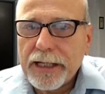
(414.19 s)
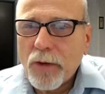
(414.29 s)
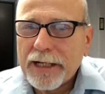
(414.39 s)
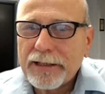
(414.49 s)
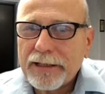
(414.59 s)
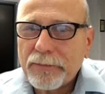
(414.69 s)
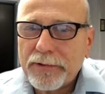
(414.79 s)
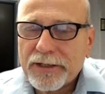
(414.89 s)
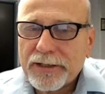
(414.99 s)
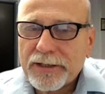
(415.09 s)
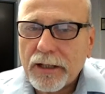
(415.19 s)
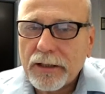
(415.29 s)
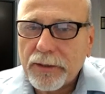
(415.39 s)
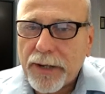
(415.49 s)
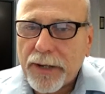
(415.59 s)
He wanted
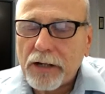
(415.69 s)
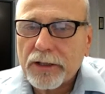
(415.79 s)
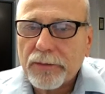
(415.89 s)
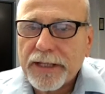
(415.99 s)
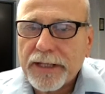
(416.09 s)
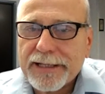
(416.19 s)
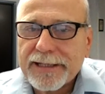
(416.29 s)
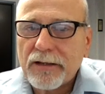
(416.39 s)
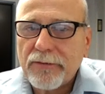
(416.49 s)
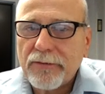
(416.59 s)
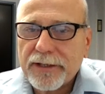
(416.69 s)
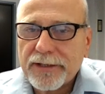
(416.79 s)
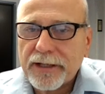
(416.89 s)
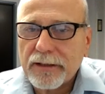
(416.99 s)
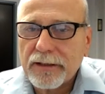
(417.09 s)
the part to be
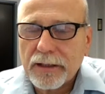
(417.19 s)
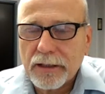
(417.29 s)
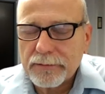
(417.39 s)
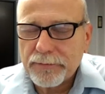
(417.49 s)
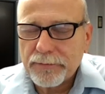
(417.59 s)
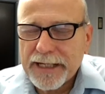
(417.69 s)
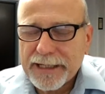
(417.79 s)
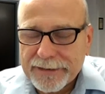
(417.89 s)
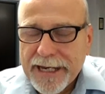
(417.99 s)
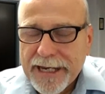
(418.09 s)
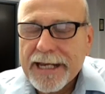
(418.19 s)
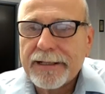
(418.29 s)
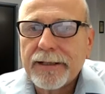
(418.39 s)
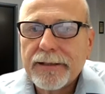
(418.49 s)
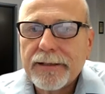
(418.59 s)
self-sterile, to be
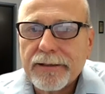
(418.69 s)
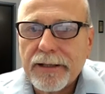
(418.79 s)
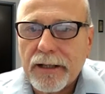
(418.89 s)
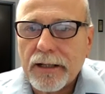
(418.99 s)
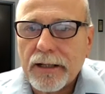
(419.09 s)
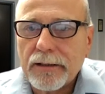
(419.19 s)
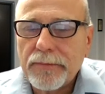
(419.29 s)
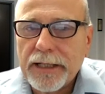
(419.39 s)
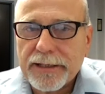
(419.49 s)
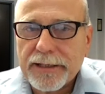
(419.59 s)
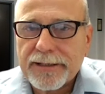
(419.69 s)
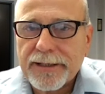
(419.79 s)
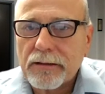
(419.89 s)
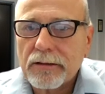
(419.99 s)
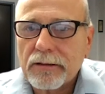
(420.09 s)
contained in a
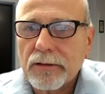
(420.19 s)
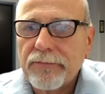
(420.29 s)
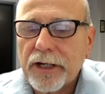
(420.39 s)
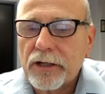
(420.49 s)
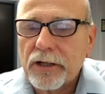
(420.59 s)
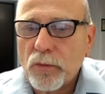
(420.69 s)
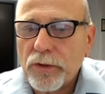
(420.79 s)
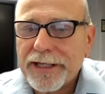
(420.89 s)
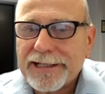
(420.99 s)
sterile environment.